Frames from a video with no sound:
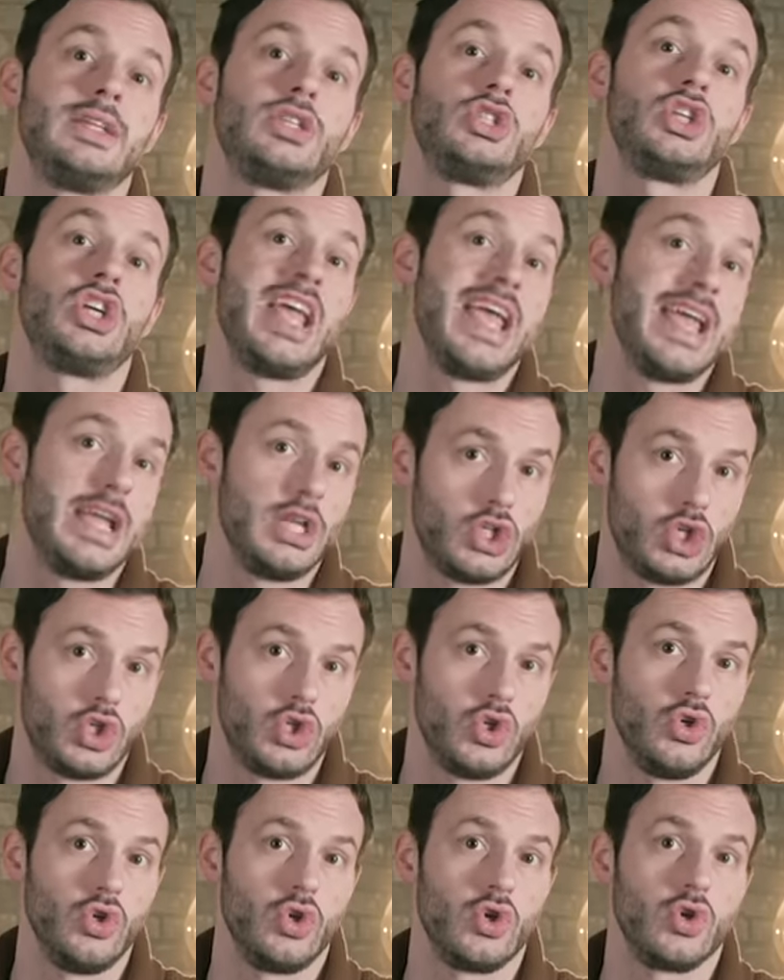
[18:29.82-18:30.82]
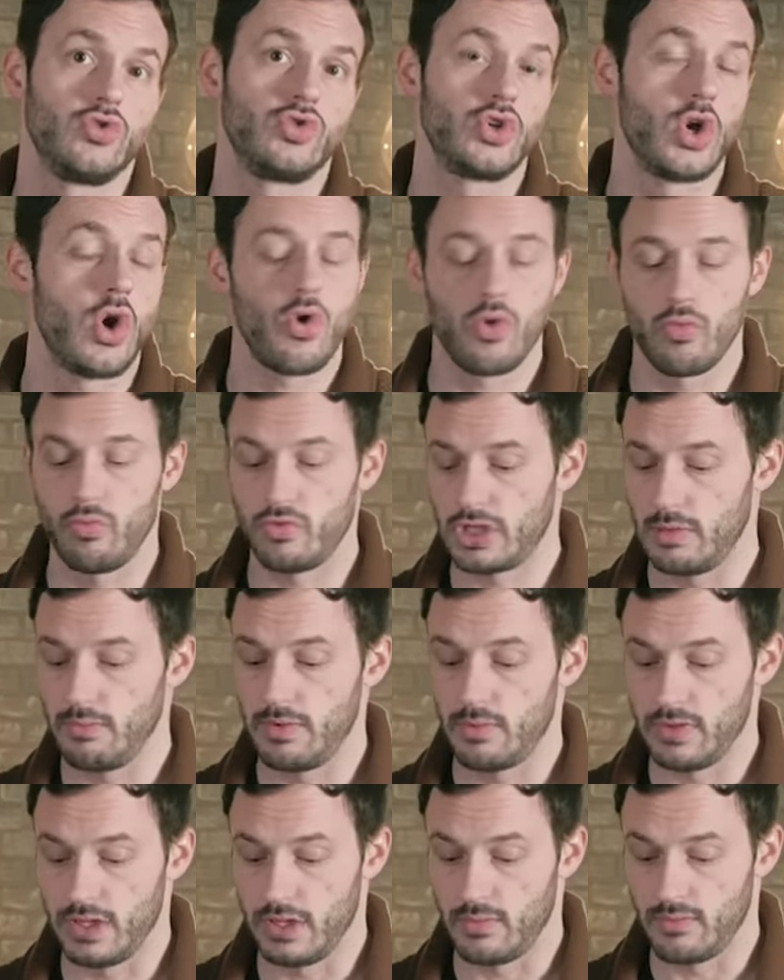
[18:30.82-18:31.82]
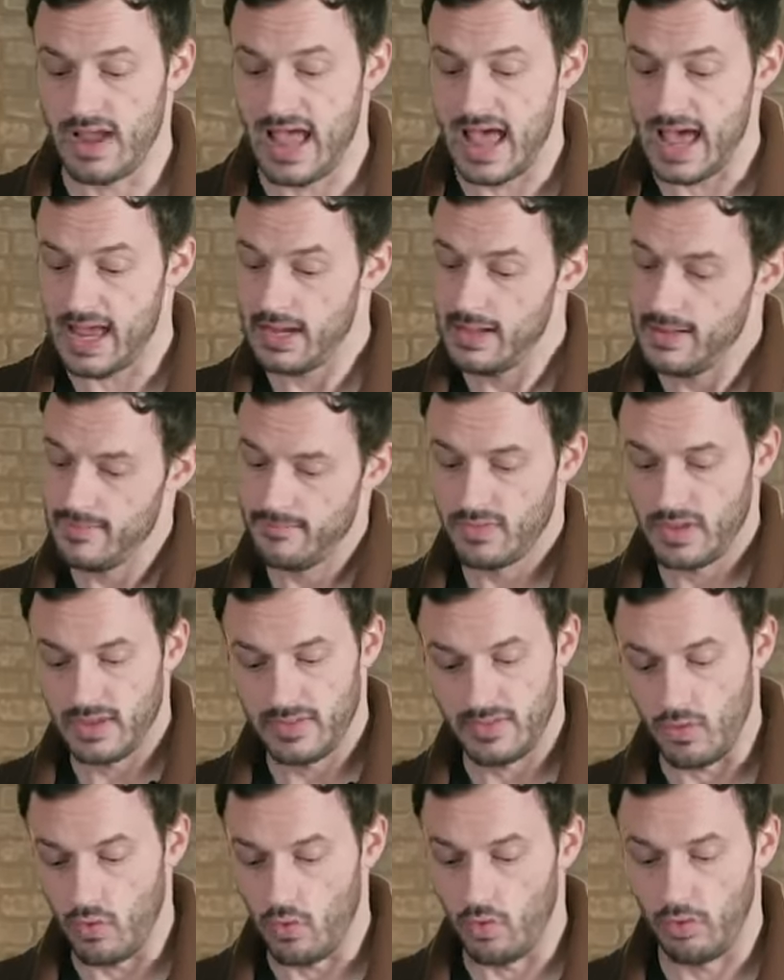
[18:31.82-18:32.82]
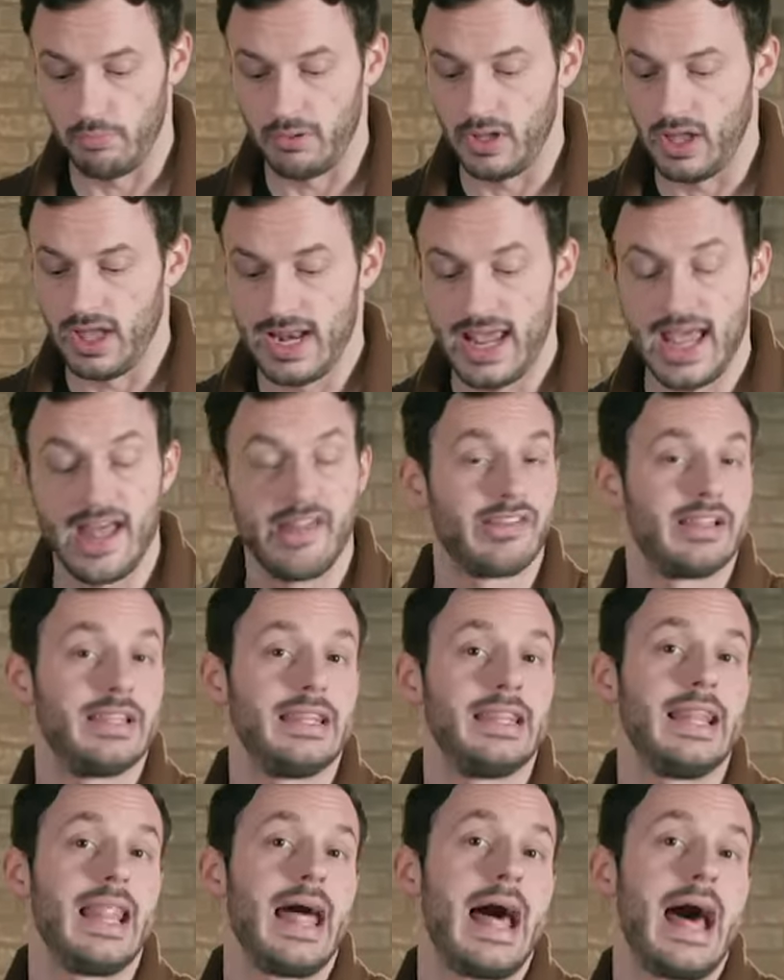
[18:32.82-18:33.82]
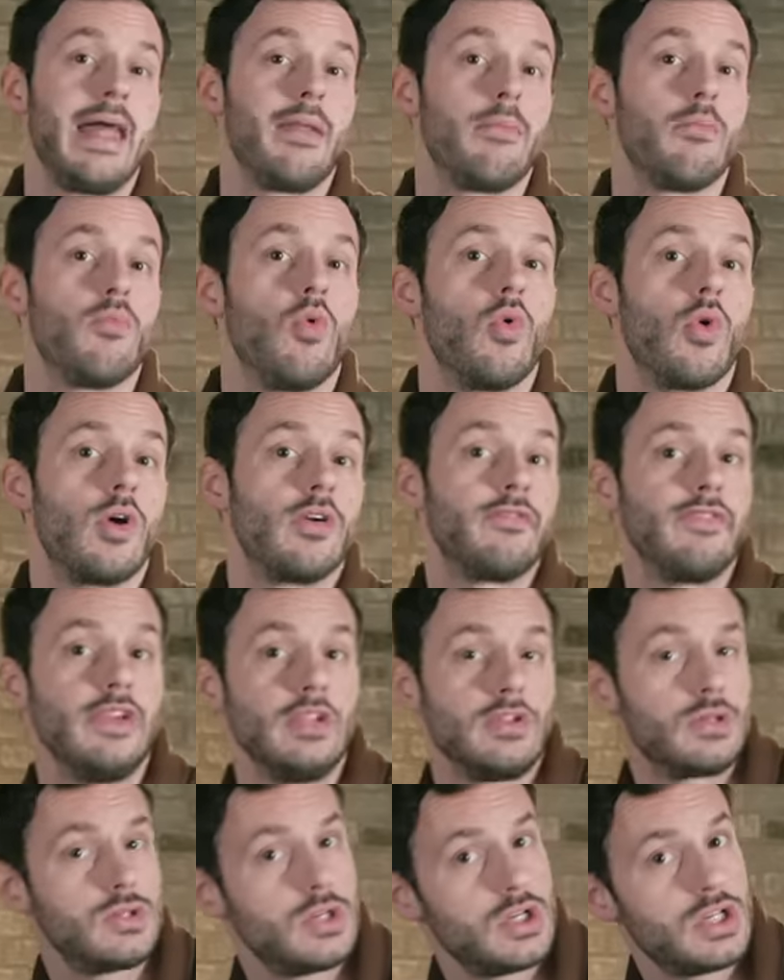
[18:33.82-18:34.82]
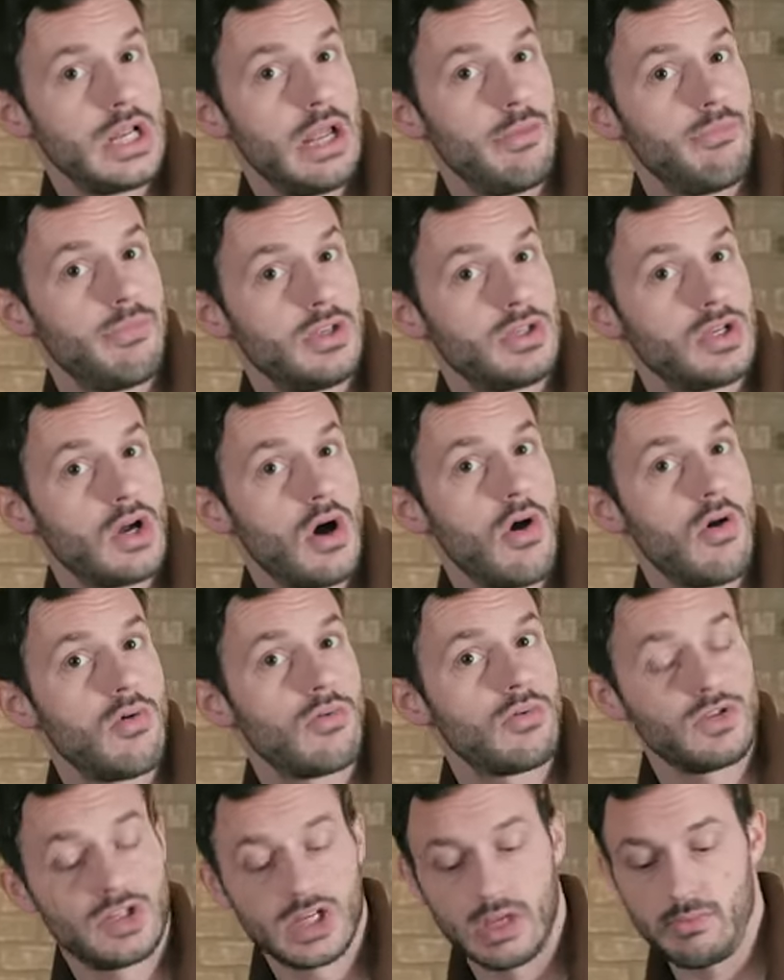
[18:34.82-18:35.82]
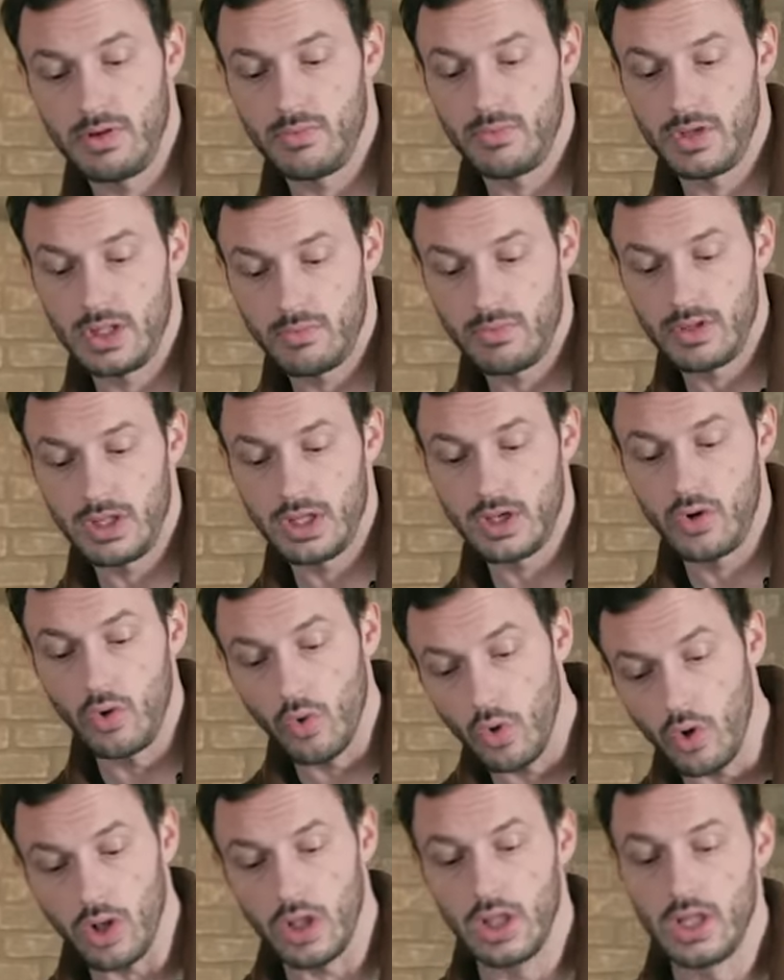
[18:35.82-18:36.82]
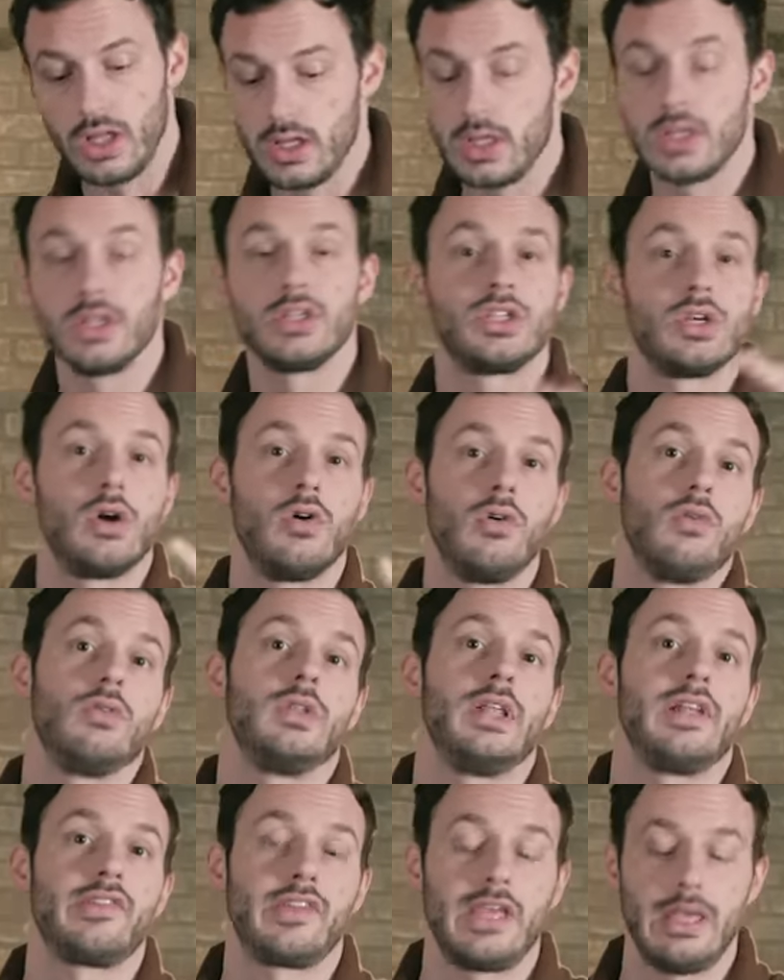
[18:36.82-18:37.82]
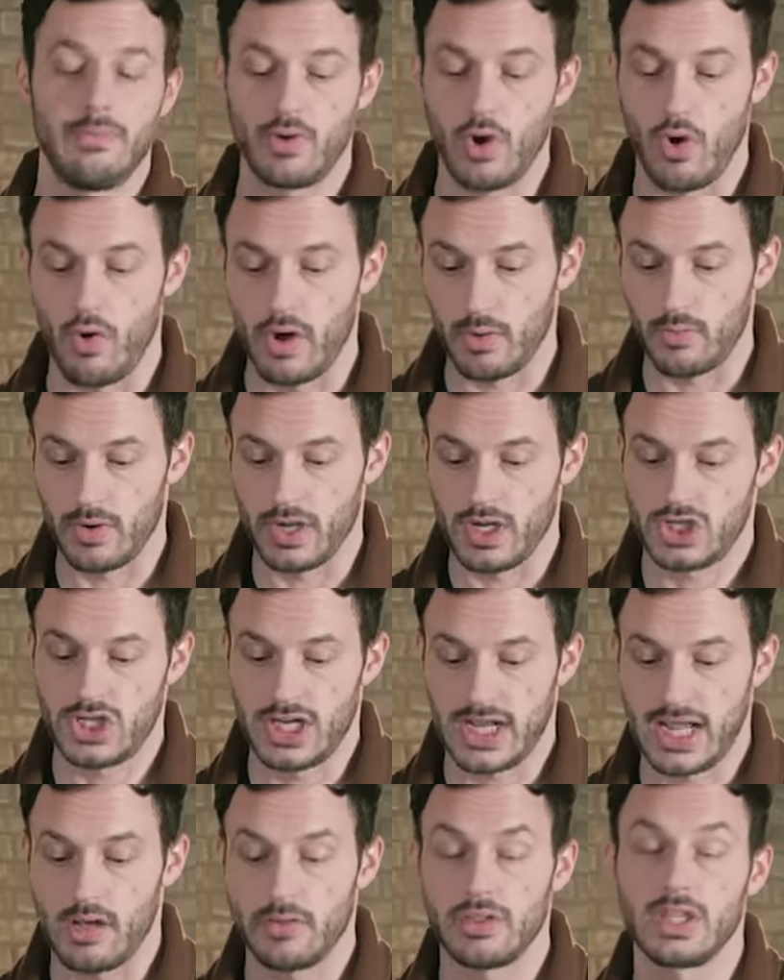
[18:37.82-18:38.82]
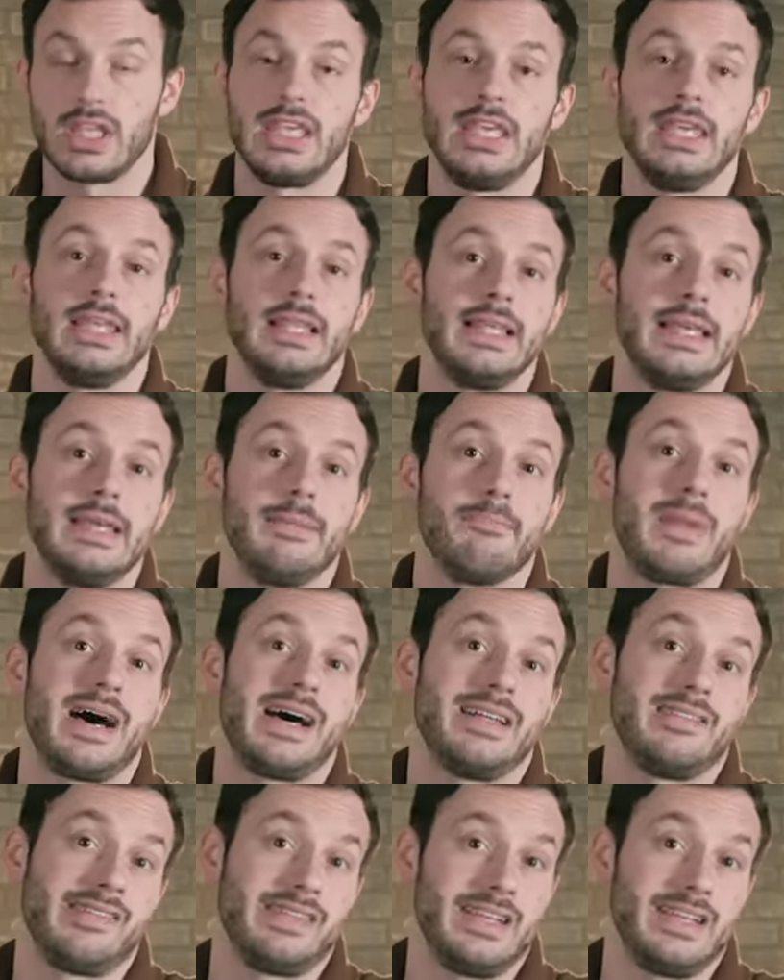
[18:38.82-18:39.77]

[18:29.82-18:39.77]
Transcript: change to your tone, which can be really rad. The Old Blood has a lot more features to shape the tone, which can be really, really cool. So let's keep going and we're gonna check out the Keeley Mod